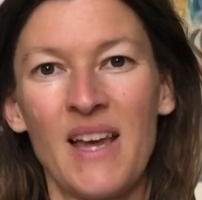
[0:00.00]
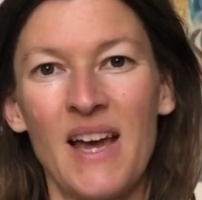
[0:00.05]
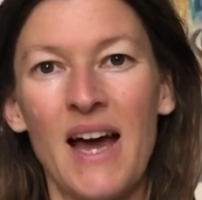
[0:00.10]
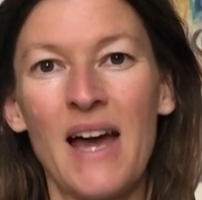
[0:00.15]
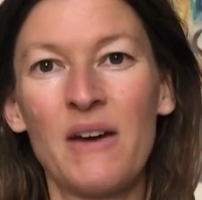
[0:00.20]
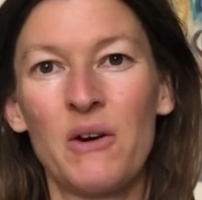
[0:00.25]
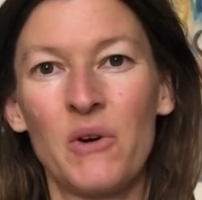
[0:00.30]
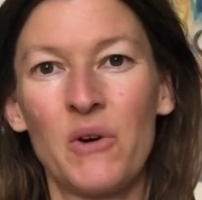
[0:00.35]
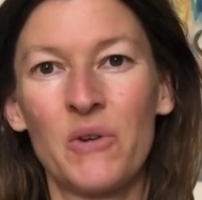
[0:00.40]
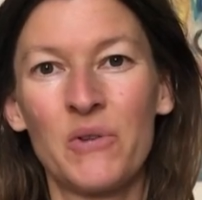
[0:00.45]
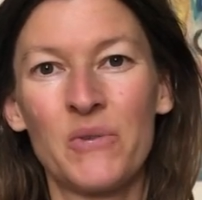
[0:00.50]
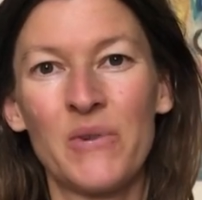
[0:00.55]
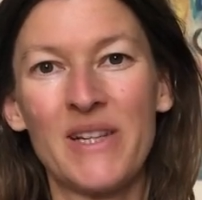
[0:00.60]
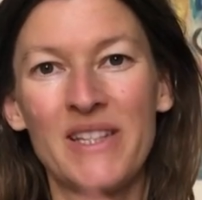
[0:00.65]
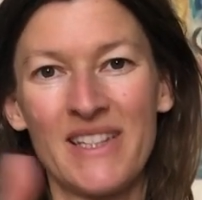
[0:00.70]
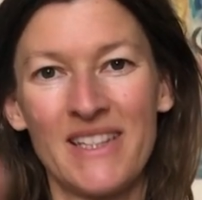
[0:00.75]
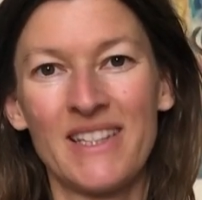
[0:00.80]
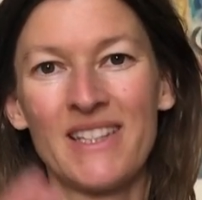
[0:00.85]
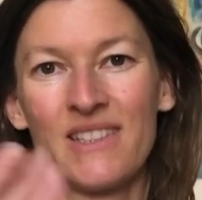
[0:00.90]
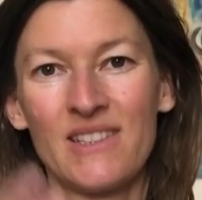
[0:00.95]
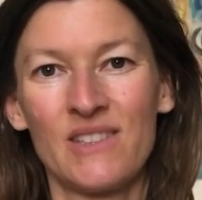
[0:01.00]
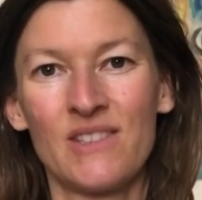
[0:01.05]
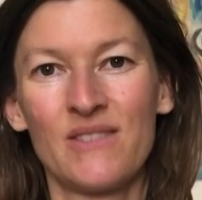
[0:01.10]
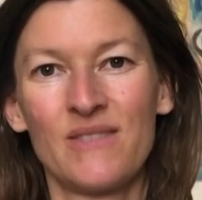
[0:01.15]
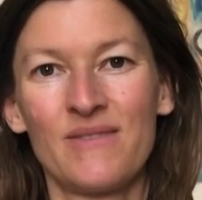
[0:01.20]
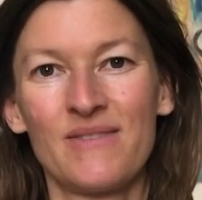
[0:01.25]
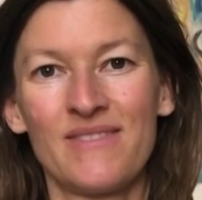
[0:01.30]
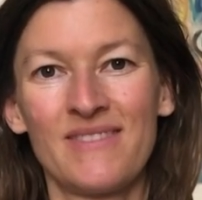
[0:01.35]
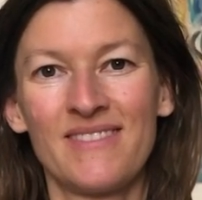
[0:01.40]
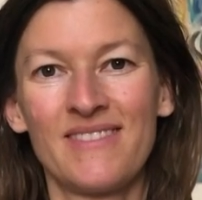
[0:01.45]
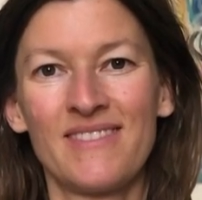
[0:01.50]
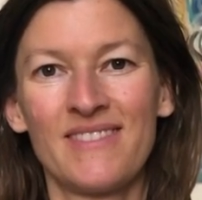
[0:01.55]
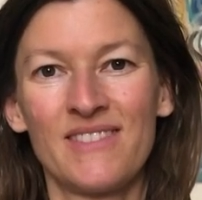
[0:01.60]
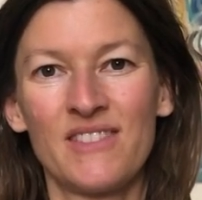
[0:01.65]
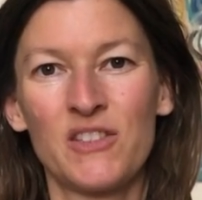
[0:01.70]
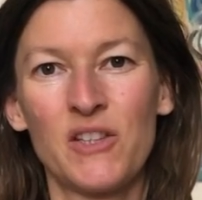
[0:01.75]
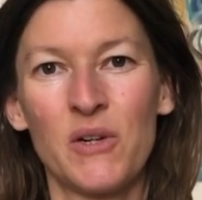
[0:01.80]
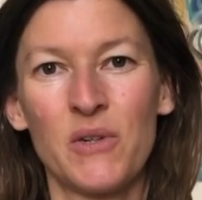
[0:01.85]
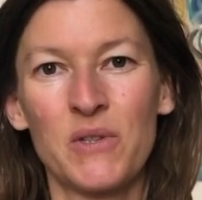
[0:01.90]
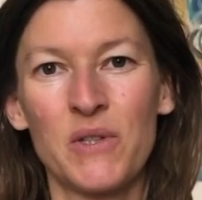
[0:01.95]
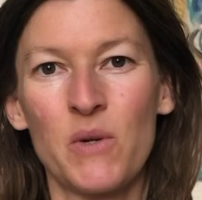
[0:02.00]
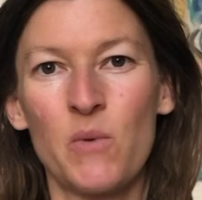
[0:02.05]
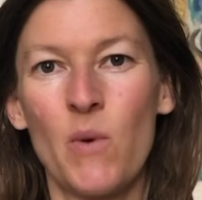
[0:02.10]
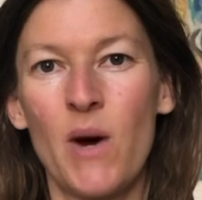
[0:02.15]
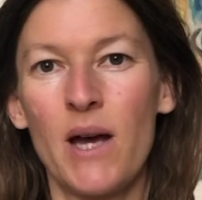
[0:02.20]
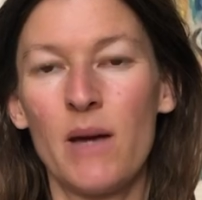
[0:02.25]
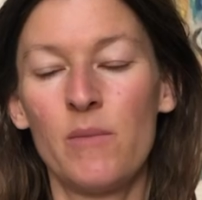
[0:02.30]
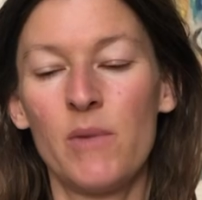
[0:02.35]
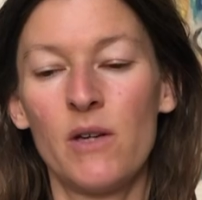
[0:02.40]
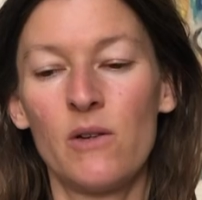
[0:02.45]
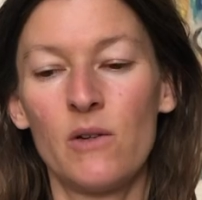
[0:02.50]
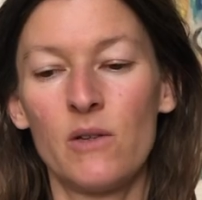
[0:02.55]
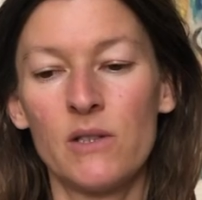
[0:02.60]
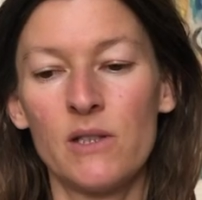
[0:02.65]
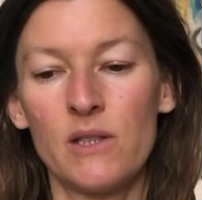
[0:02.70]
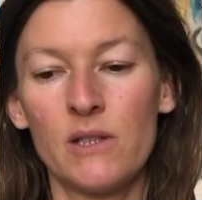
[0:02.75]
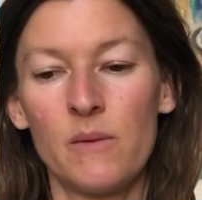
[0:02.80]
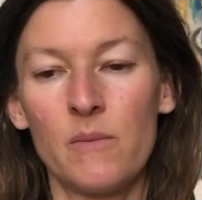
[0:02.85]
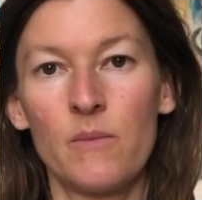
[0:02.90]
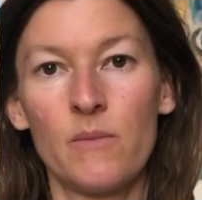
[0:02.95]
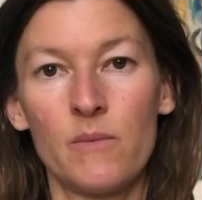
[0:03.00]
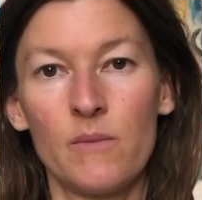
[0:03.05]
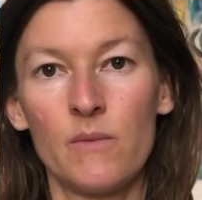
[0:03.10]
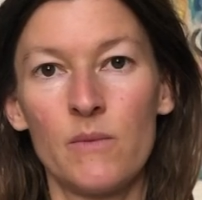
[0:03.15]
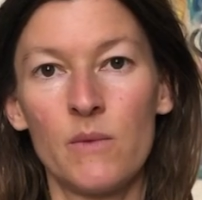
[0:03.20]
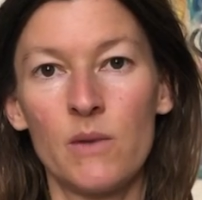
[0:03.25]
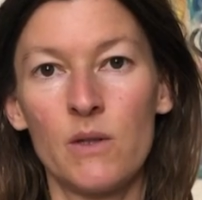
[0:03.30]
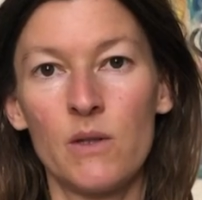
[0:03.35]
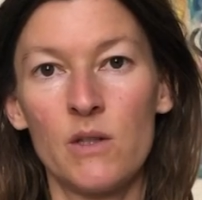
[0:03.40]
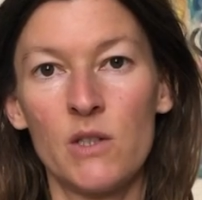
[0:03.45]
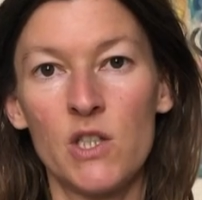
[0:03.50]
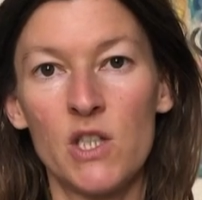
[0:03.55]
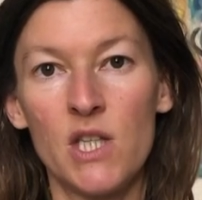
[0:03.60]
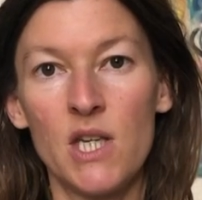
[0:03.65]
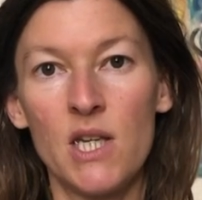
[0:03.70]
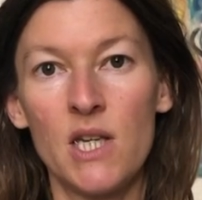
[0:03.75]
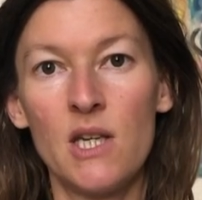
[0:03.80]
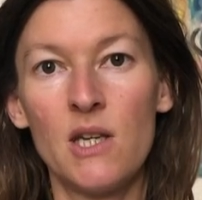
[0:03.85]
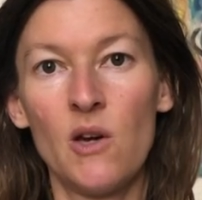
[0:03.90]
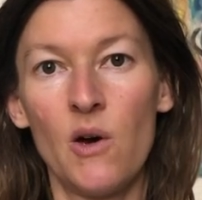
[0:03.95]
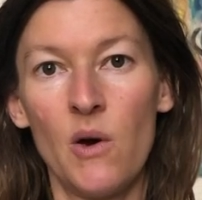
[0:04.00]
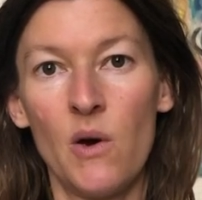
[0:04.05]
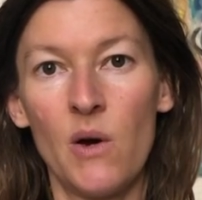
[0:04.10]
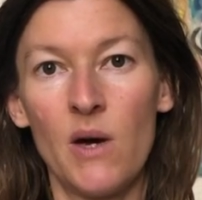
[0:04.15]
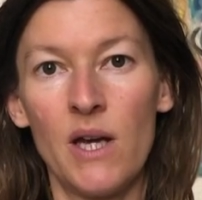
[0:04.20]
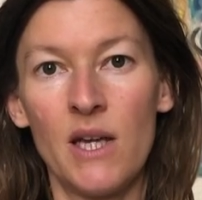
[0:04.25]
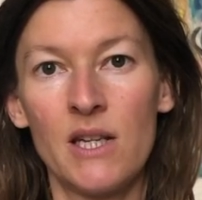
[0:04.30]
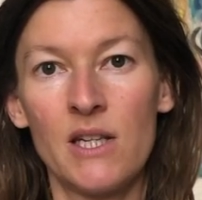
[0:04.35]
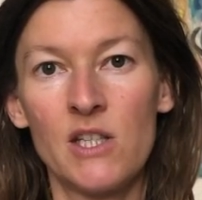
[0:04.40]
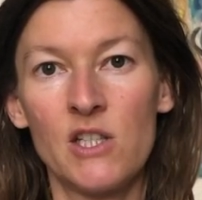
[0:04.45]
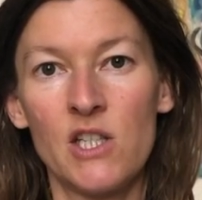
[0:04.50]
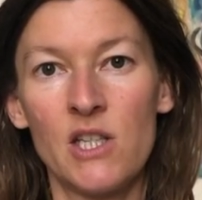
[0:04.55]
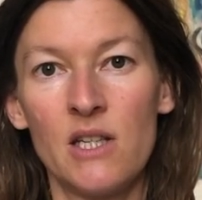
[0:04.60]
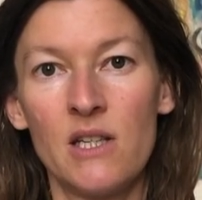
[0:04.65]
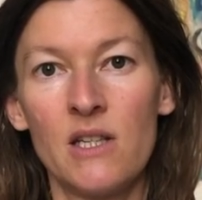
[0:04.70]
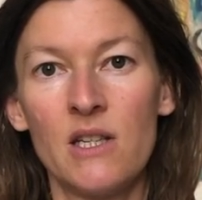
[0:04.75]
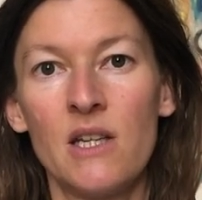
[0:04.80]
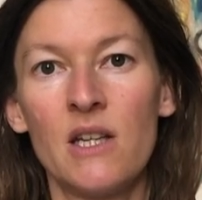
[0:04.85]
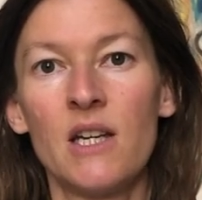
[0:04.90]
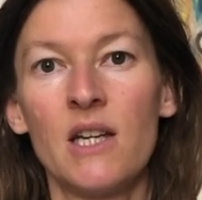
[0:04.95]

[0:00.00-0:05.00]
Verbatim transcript: I already told you why, because she, her energy,